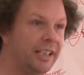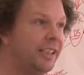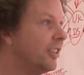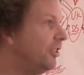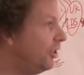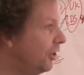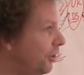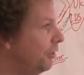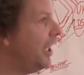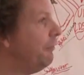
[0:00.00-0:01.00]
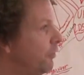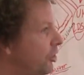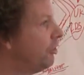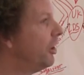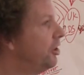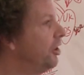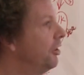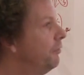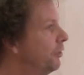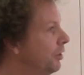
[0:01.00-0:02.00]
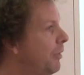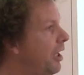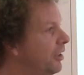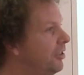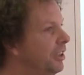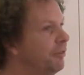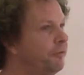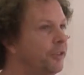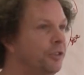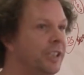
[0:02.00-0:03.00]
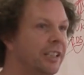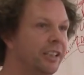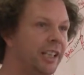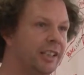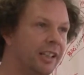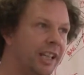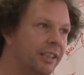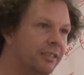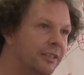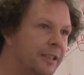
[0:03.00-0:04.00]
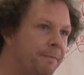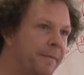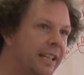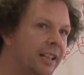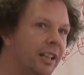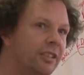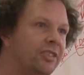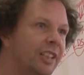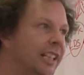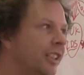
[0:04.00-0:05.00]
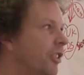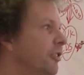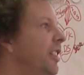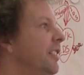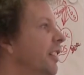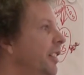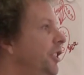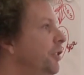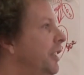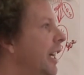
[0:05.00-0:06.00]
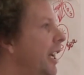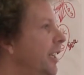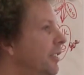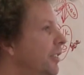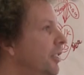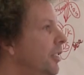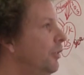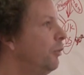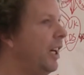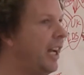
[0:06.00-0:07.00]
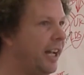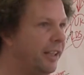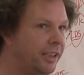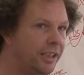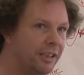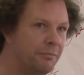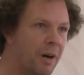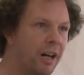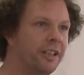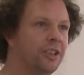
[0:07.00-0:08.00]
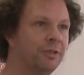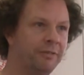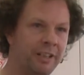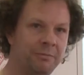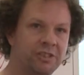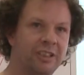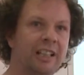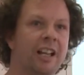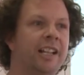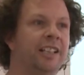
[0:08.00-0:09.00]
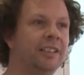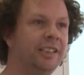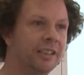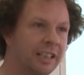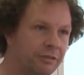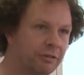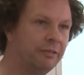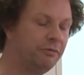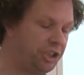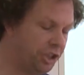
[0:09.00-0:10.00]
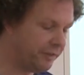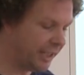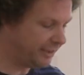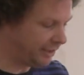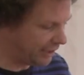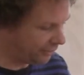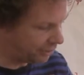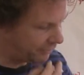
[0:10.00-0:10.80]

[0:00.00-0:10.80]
these are new infrastructures for the marketing of food in certainly in a context like the UK, where markets were very much declining. They've kind of rejuvenated that sort of